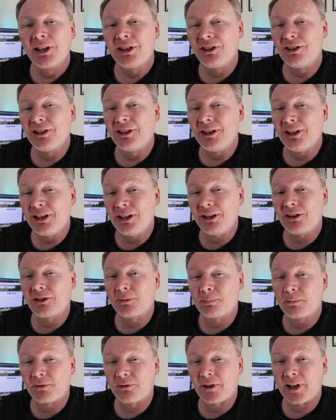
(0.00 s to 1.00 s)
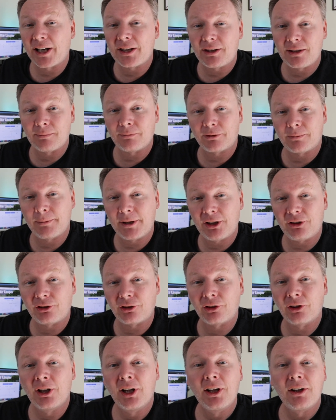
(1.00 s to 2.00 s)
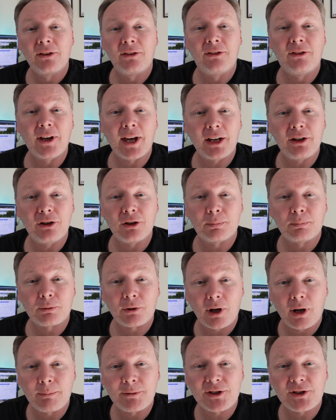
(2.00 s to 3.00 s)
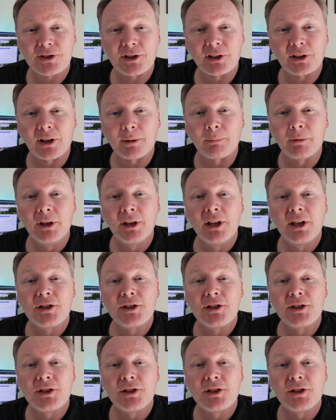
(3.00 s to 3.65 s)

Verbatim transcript: You need to provide the information that you're promising them.